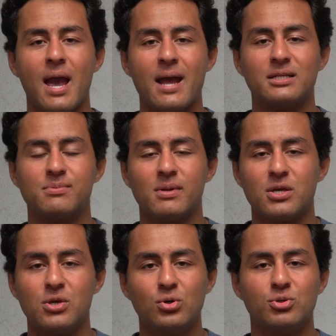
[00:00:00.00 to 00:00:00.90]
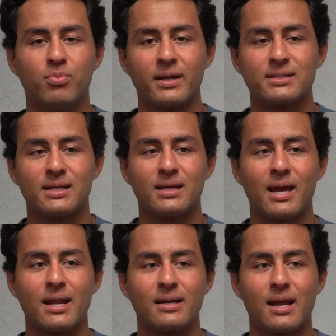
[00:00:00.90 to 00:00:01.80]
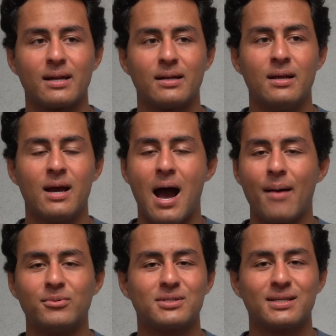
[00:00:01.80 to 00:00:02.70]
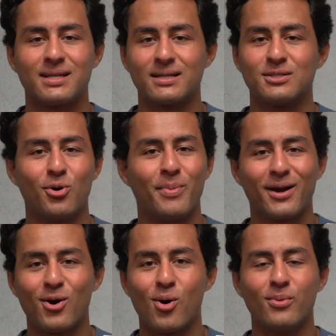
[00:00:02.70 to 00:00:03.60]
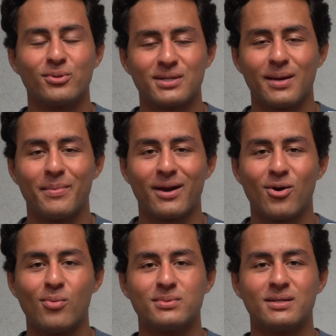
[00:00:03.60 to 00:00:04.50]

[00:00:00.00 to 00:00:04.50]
And it's been a huge blessing, and and I'm just excited to go back home, though, to get back home,